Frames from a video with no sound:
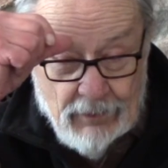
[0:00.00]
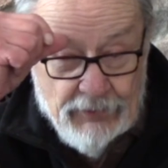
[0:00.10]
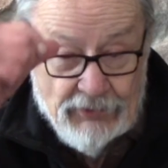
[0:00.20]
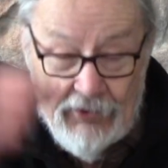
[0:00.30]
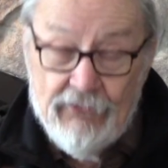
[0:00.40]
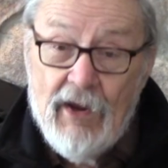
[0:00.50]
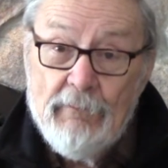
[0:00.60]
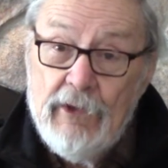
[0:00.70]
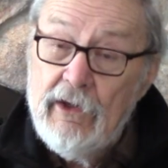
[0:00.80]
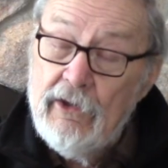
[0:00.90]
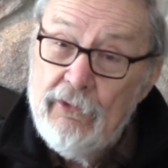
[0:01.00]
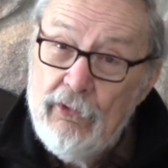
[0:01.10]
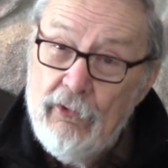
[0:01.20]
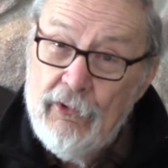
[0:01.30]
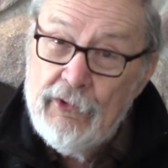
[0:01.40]
This is something you can
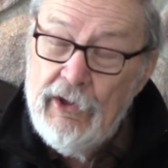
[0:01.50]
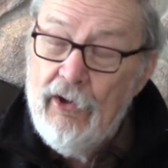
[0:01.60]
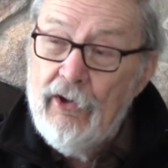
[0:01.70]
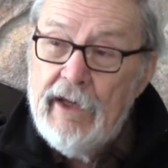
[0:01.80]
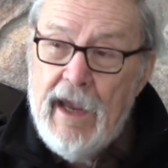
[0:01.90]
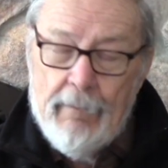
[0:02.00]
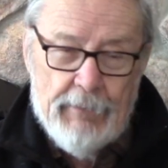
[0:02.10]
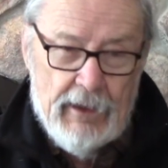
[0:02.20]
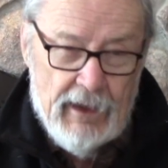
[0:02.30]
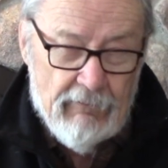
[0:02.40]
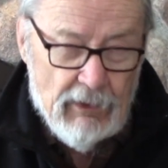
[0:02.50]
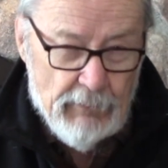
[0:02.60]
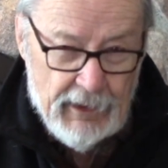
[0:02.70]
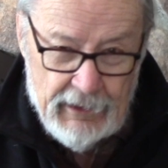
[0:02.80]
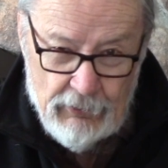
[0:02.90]
do in deer camp, and
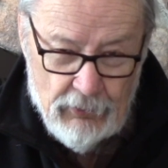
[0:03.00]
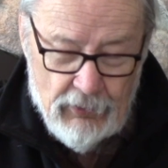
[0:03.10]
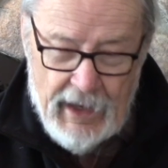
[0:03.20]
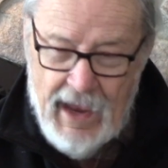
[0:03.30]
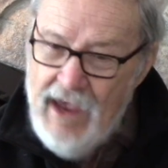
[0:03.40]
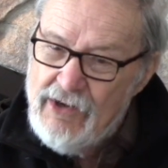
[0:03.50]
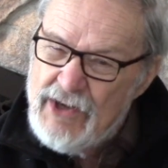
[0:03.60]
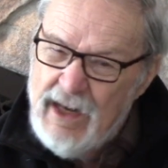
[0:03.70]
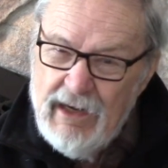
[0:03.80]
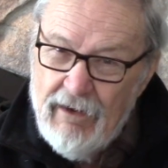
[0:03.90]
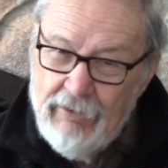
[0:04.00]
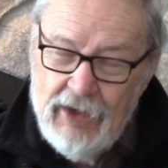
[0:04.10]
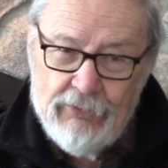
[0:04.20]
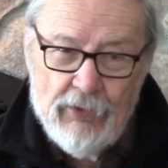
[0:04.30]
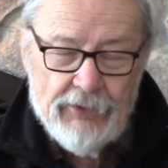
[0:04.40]
everybody who has any of
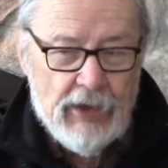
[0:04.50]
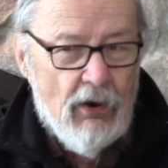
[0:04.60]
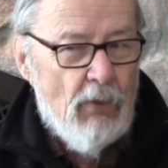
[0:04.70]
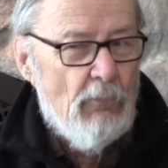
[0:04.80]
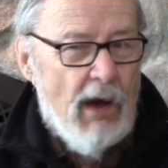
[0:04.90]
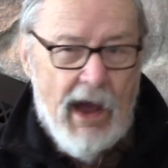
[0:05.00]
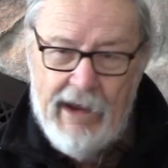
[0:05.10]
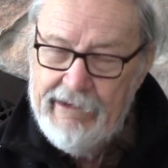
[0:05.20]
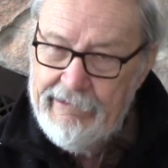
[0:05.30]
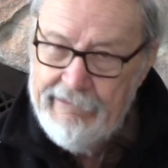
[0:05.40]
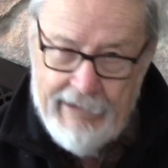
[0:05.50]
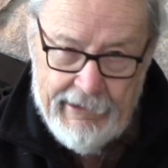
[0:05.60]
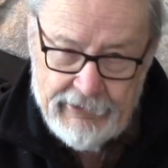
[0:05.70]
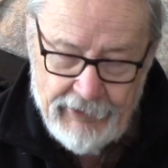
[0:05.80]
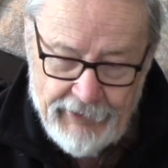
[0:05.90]
this will think, my
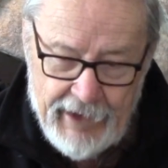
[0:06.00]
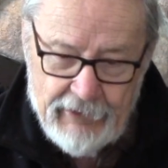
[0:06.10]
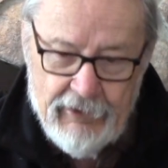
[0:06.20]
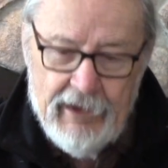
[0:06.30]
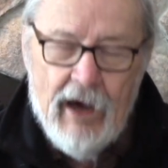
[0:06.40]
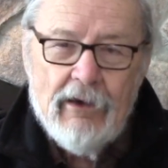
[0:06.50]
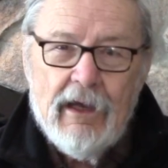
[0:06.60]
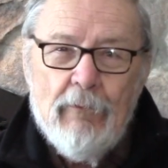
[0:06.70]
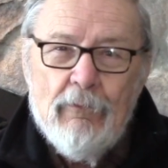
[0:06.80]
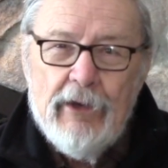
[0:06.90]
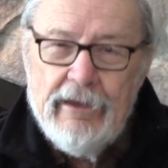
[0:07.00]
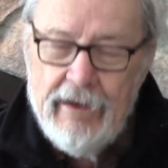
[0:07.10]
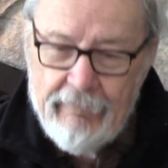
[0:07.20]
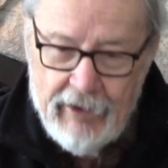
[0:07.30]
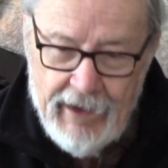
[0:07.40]
gosh, is that good? How come we
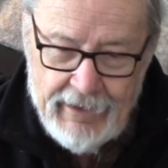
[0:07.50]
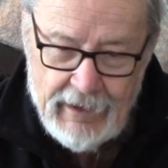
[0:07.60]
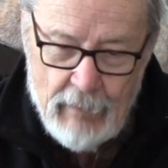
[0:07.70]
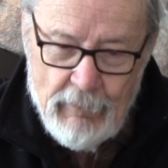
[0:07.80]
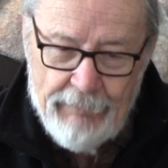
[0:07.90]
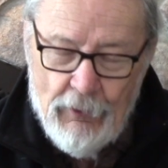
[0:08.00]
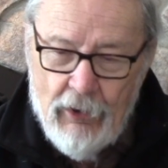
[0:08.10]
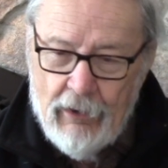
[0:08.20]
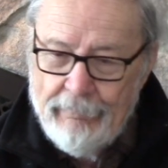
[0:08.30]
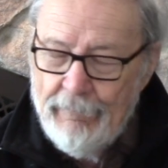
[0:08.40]
never had that before?